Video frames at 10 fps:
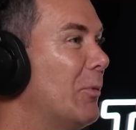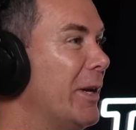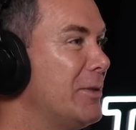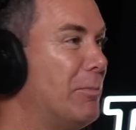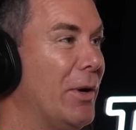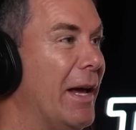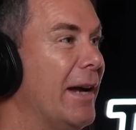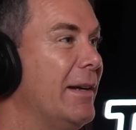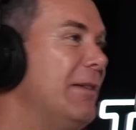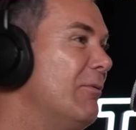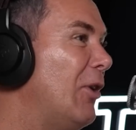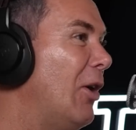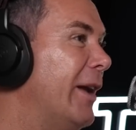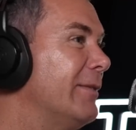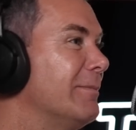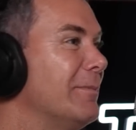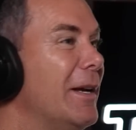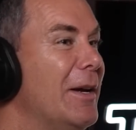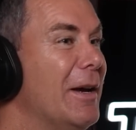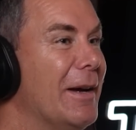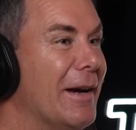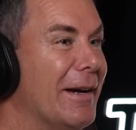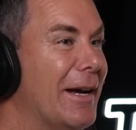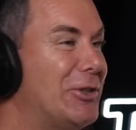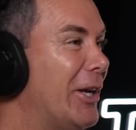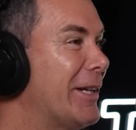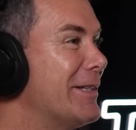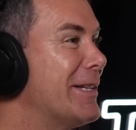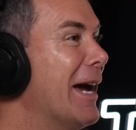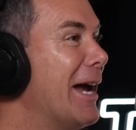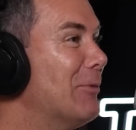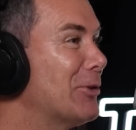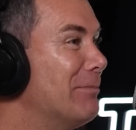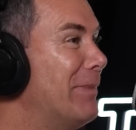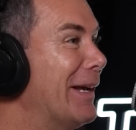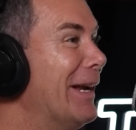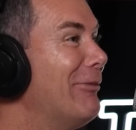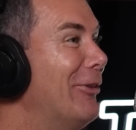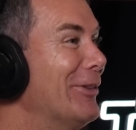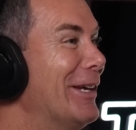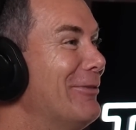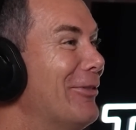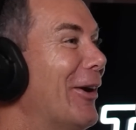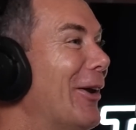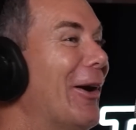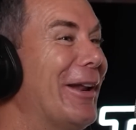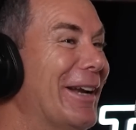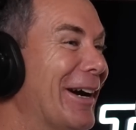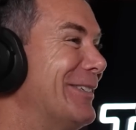Wiz put out an invite and Chicken's name wasn't big enough on the invite. I don't know.